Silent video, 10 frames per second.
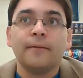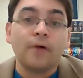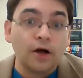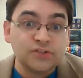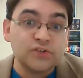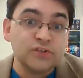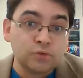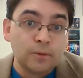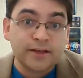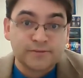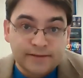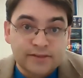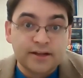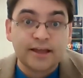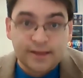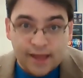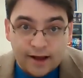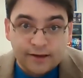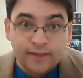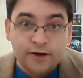All students will be expected to get a
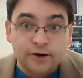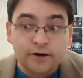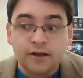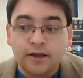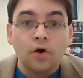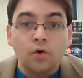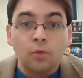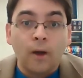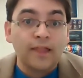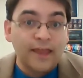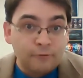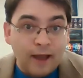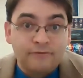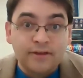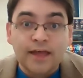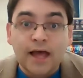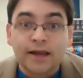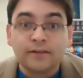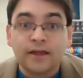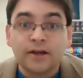calculator. While a graphing
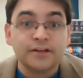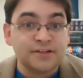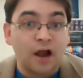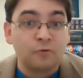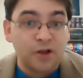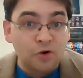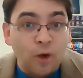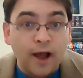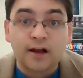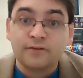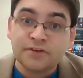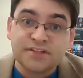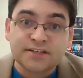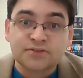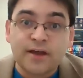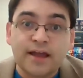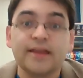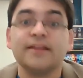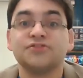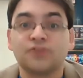calculator is not required for sixth grade, it
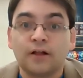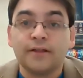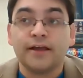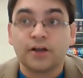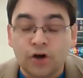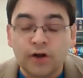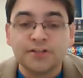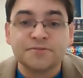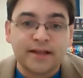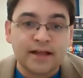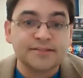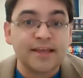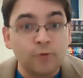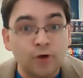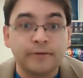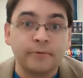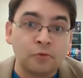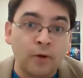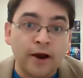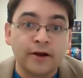is strongly encouraged because they will be
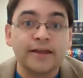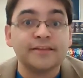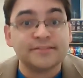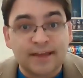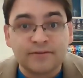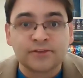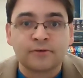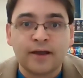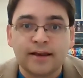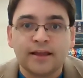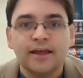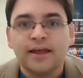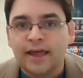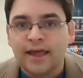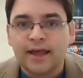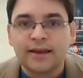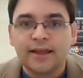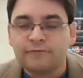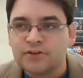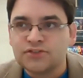required in seventh grade. And
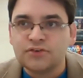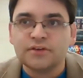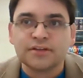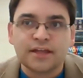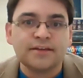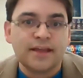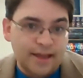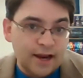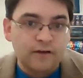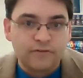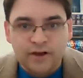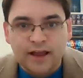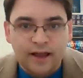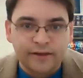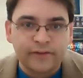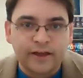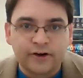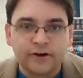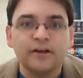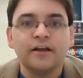if a student can take care of their
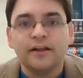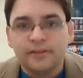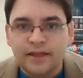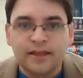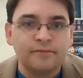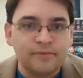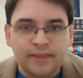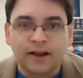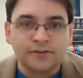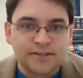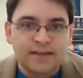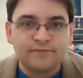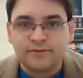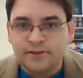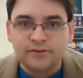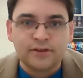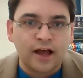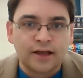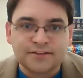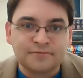calculator, then that'll save you the
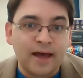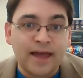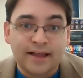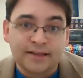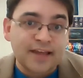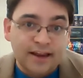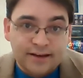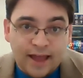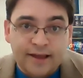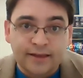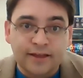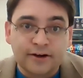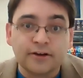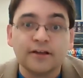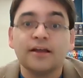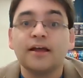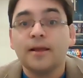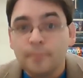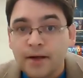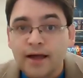cost of buying a second calculator.
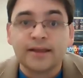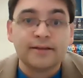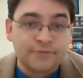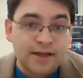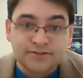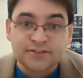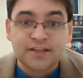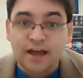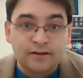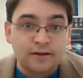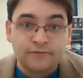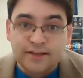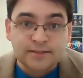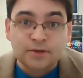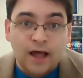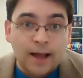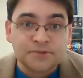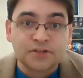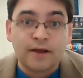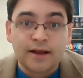But if that's just not a feasible
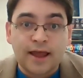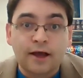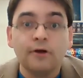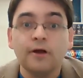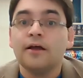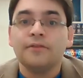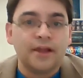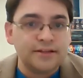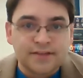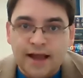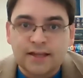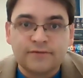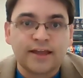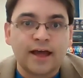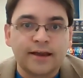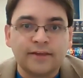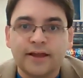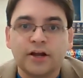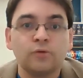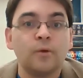option right now, then a scientific
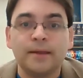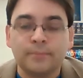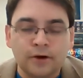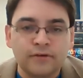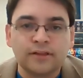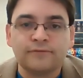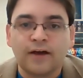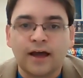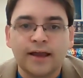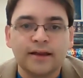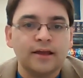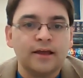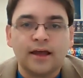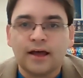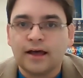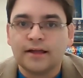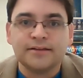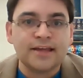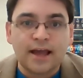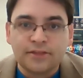calculator will be perfectly fine.
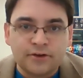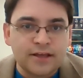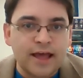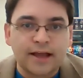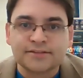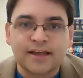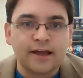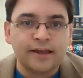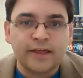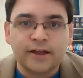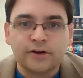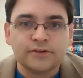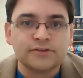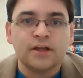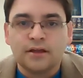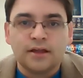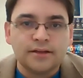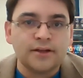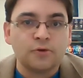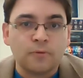TI-30X calculators
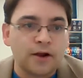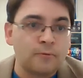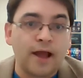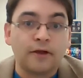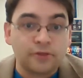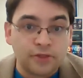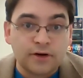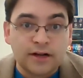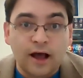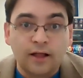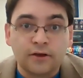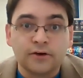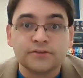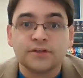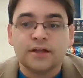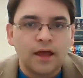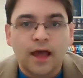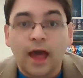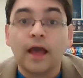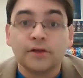tend to run around $30.
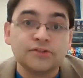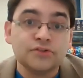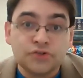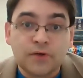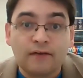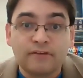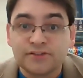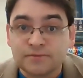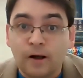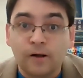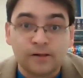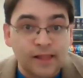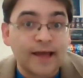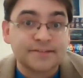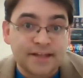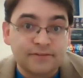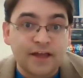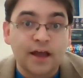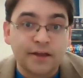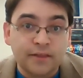I also do have a small class set of
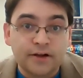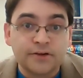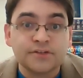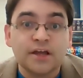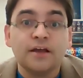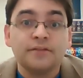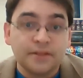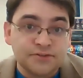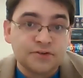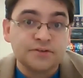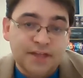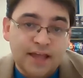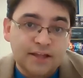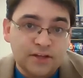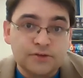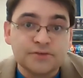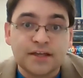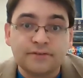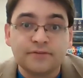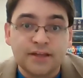calculators that students can use
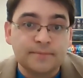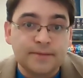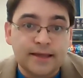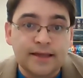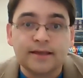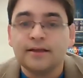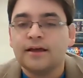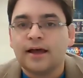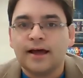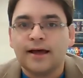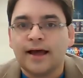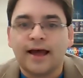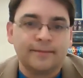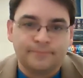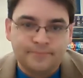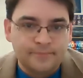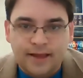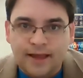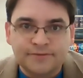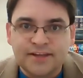if need be. I
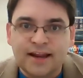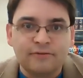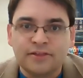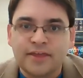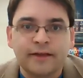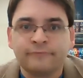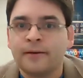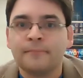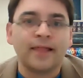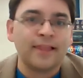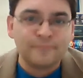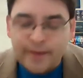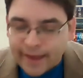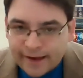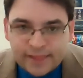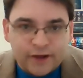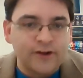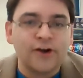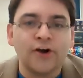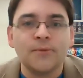I've seen everything from I left my calculator at
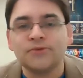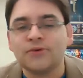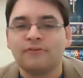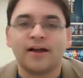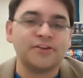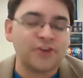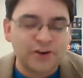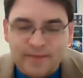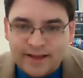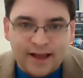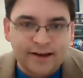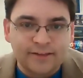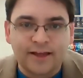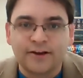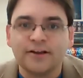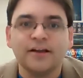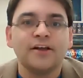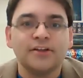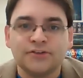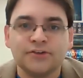home to I forgot to charge my calculator
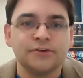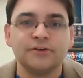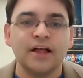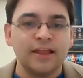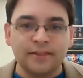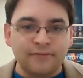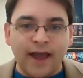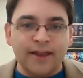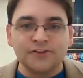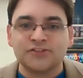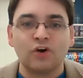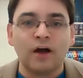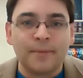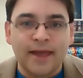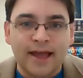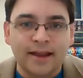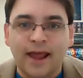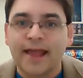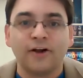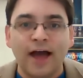to the finals show up and
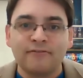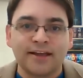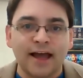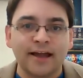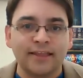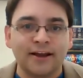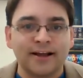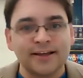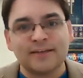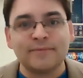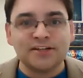I don't have a calculator because I've been